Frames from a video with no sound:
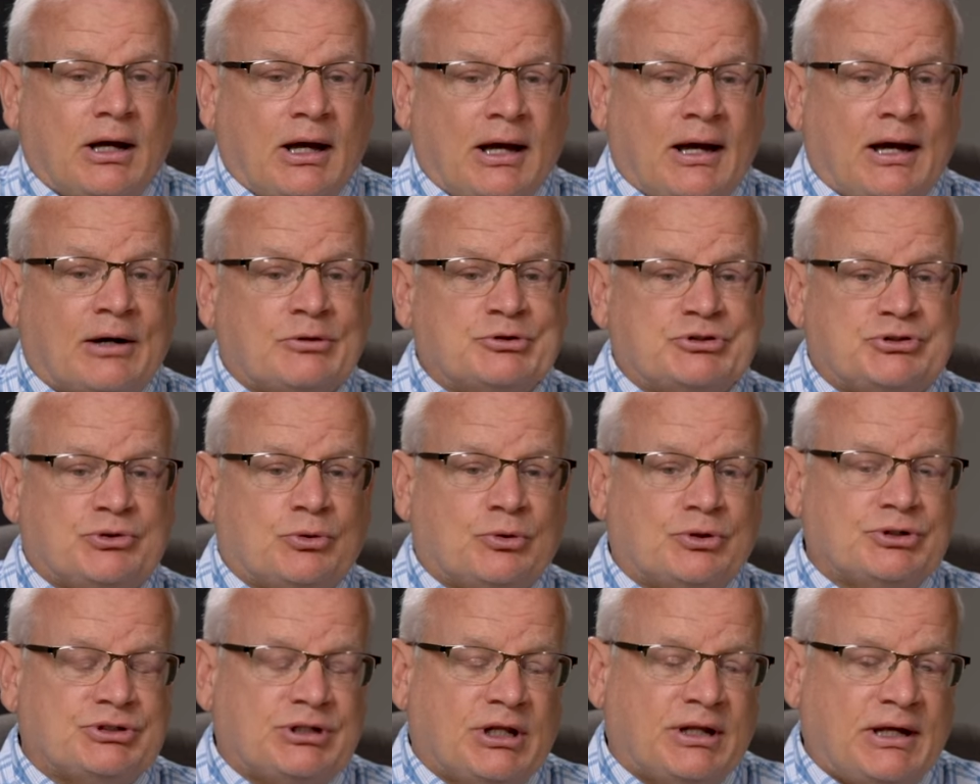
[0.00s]
I
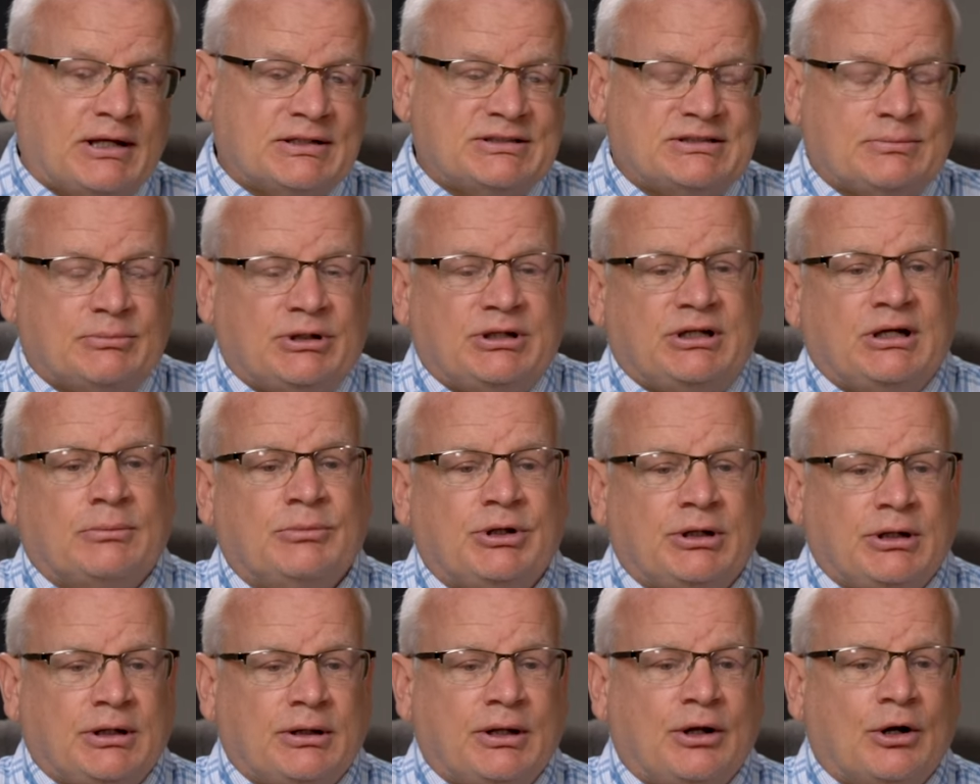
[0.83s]
outsourced. I had somebody come
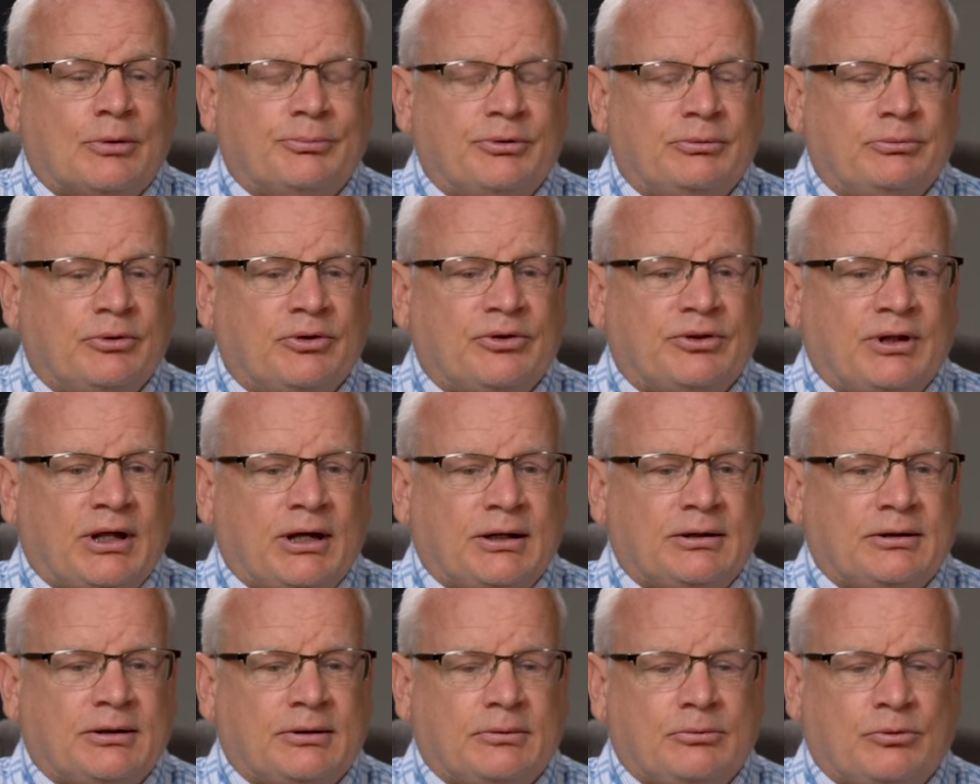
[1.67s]
in and help him with
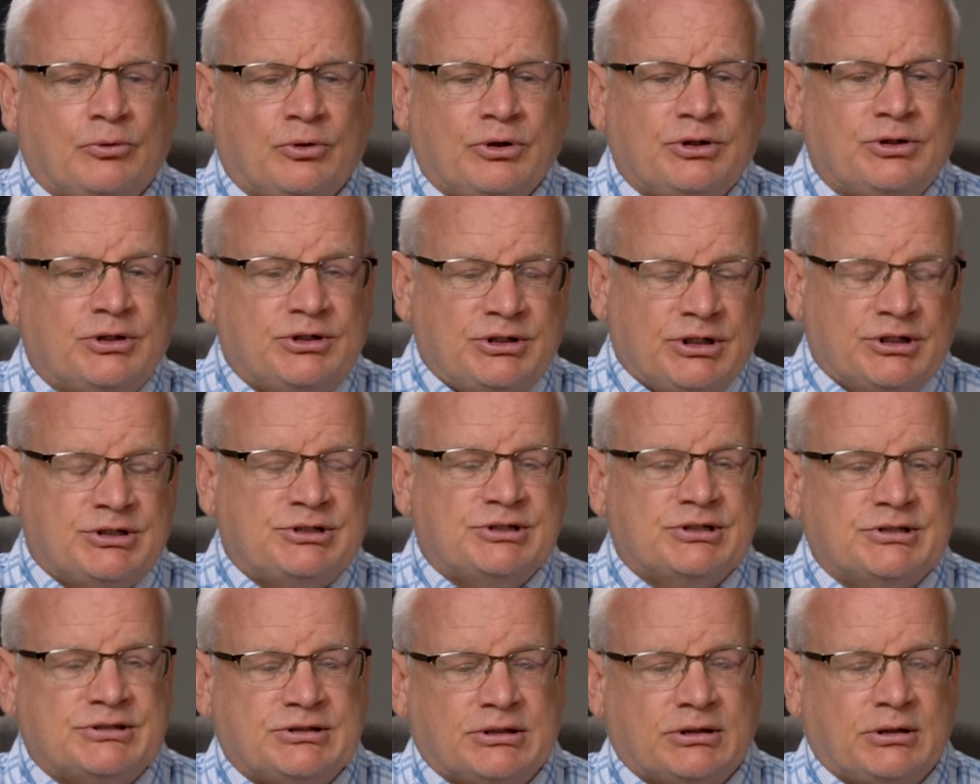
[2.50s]
that. And we're in the
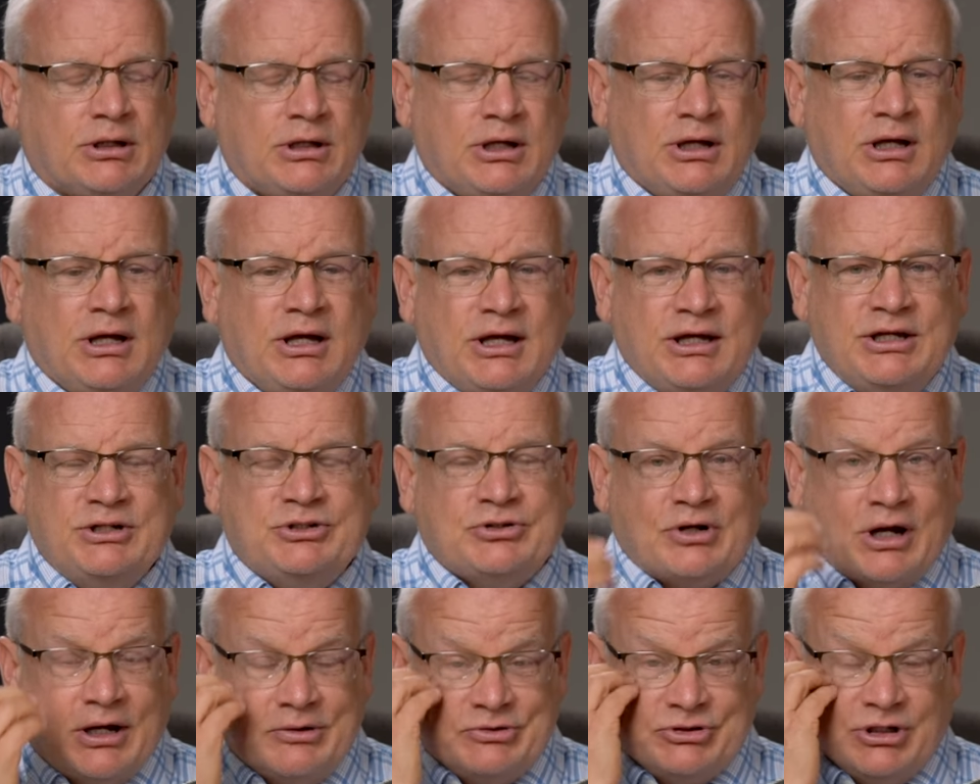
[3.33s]
ditches, and he
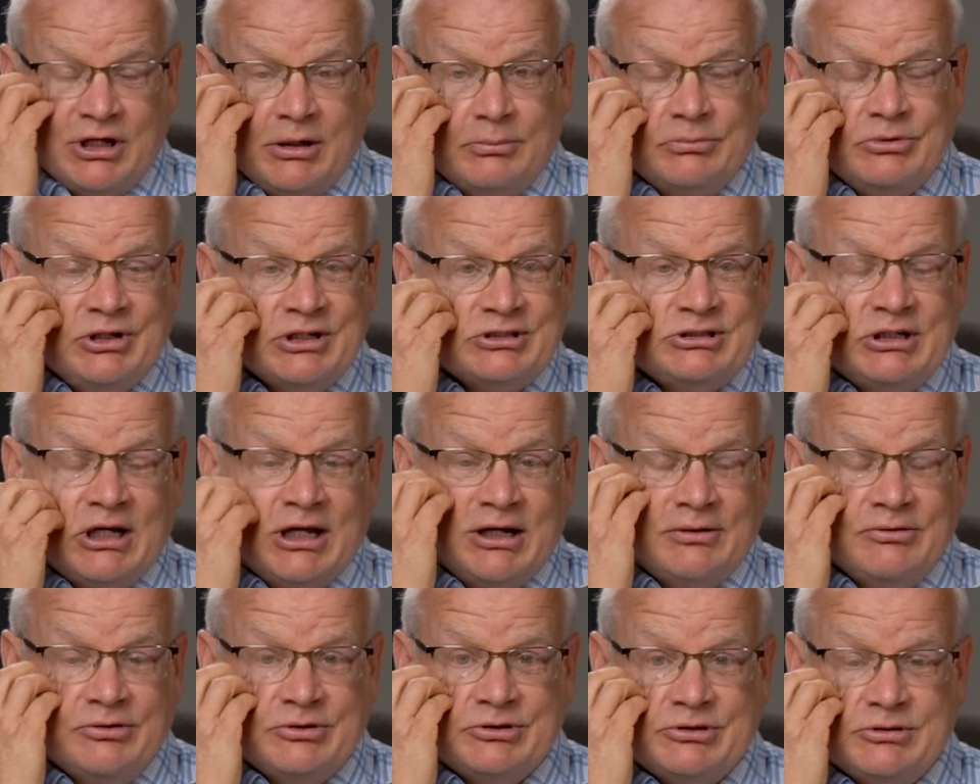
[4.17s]
drives up, gets out
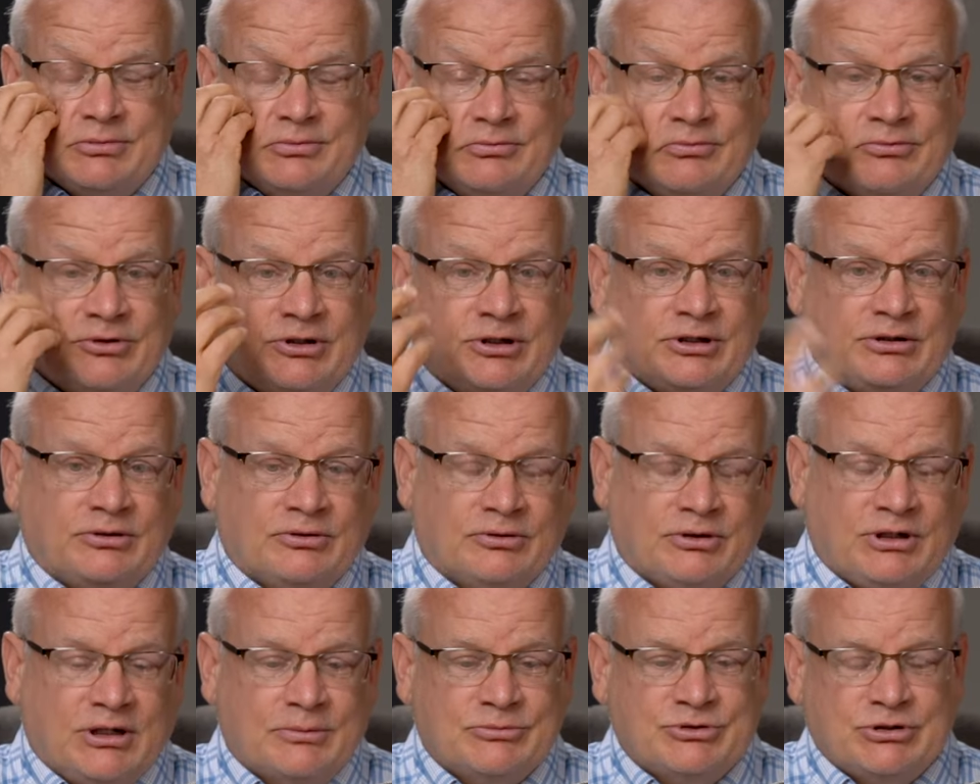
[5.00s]
of his vehicle,
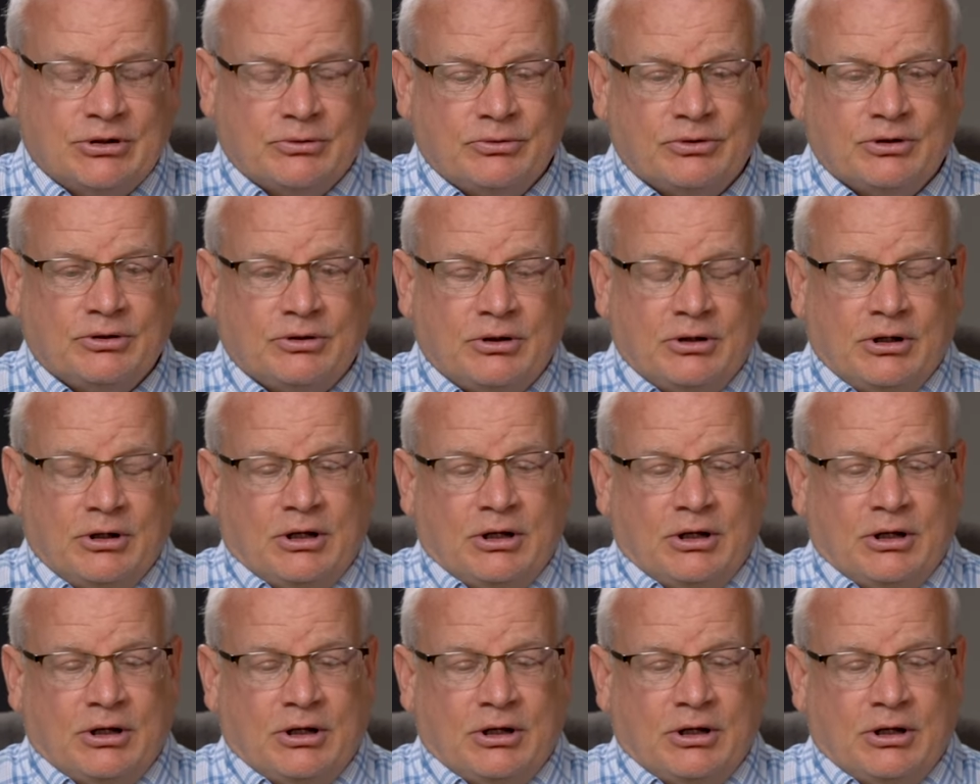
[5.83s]
and comes over.